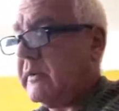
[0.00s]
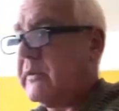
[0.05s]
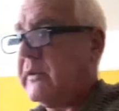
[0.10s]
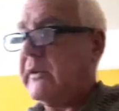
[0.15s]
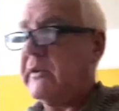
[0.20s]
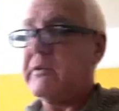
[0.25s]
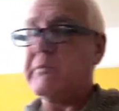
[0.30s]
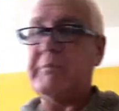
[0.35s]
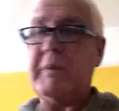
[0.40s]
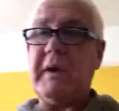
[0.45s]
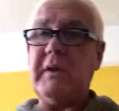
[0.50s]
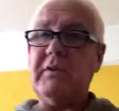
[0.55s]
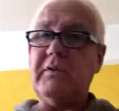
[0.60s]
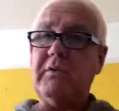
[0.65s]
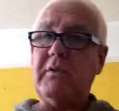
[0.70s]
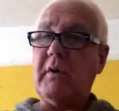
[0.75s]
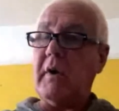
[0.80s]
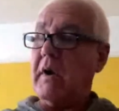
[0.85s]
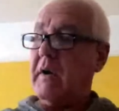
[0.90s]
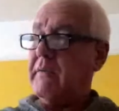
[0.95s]
is that you spend
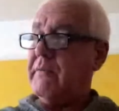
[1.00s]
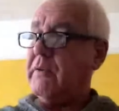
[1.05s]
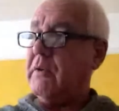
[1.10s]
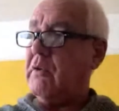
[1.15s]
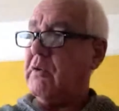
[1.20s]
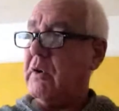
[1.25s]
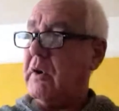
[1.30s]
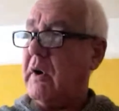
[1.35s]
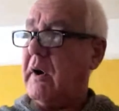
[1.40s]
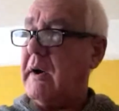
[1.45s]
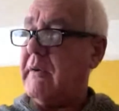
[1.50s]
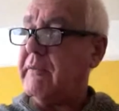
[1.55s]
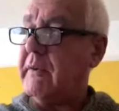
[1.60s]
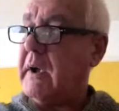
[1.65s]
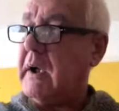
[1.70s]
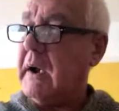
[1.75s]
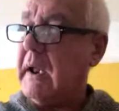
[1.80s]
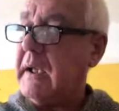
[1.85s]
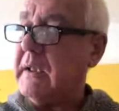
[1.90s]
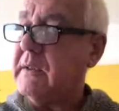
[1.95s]
half your life
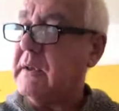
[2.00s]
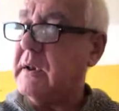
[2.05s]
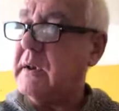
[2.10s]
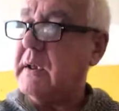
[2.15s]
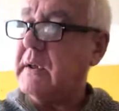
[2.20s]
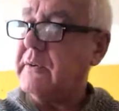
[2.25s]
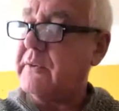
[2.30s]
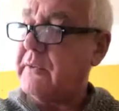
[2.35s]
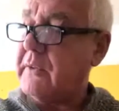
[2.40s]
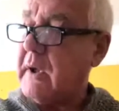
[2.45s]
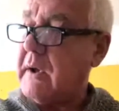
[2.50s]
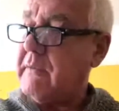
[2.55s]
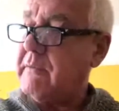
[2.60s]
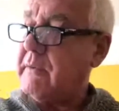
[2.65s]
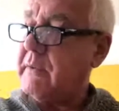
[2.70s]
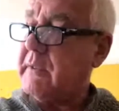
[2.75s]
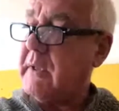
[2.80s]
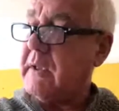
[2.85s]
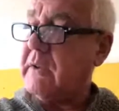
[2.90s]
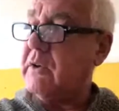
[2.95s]
collecting this stuff
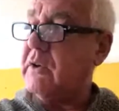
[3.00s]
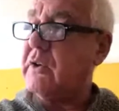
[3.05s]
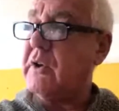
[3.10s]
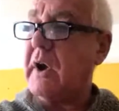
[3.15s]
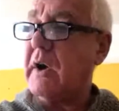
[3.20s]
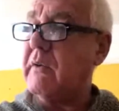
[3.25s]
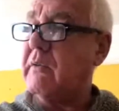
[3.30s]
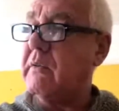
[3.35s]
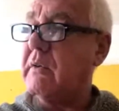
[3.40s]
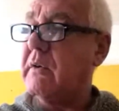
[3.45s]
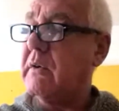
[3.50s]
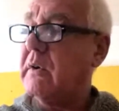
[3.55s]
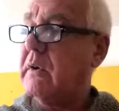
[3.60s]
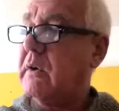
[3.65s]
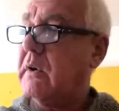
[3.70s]
and then you don't